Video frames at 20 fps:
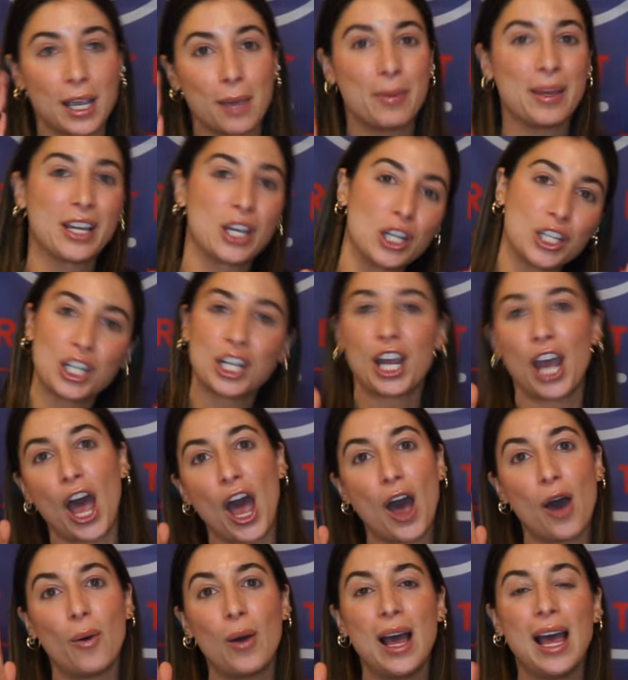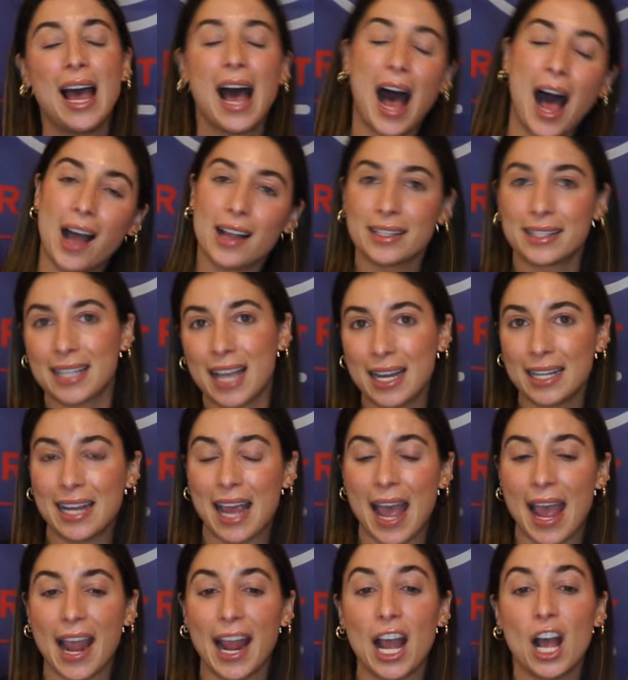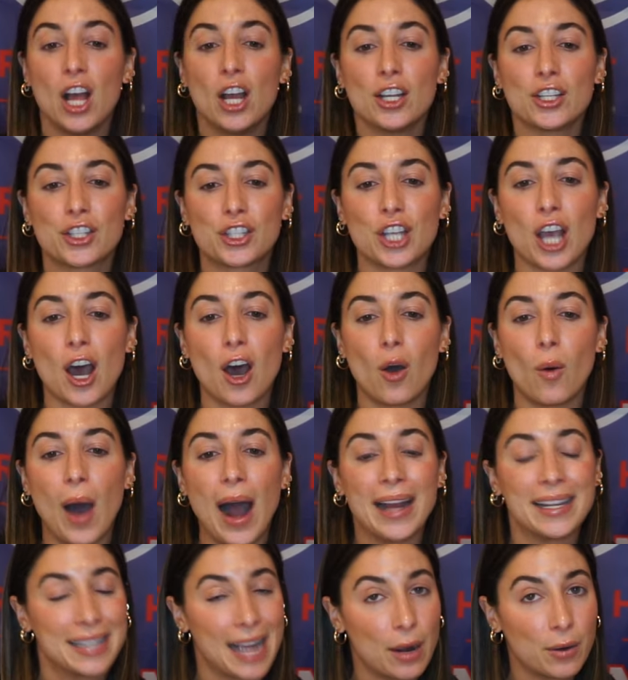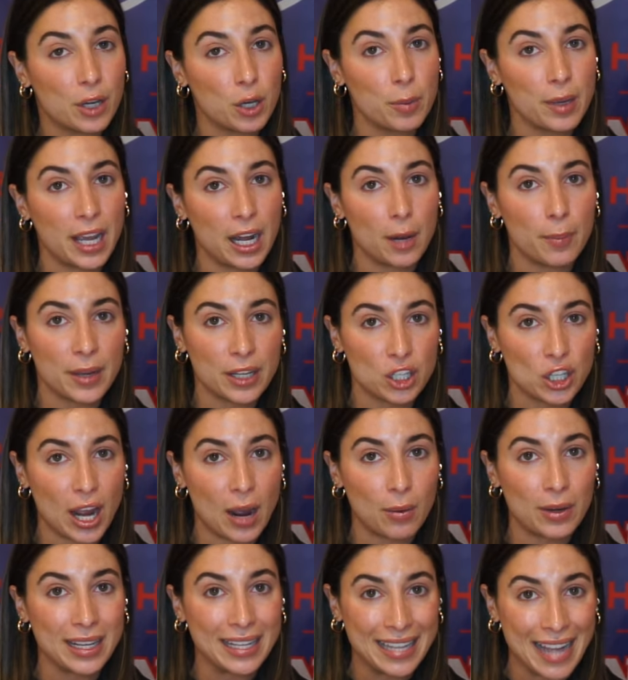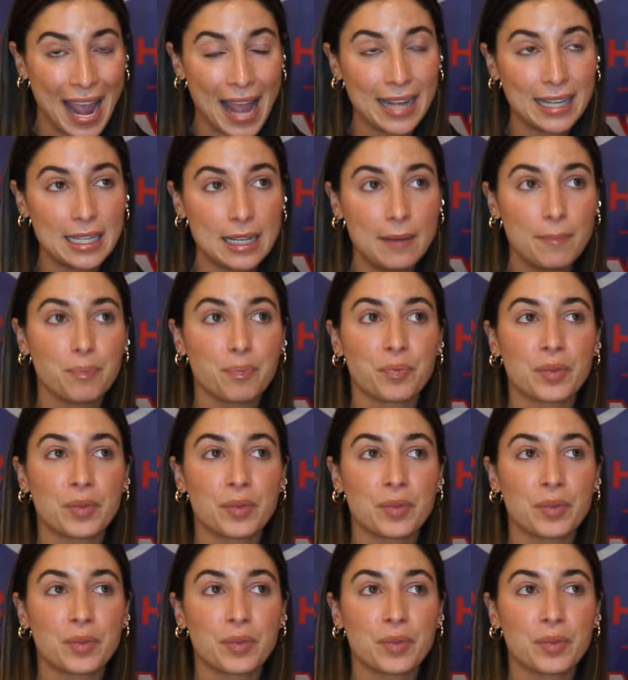good to go on Sunday. So I doubt he'll be on a pitch count again.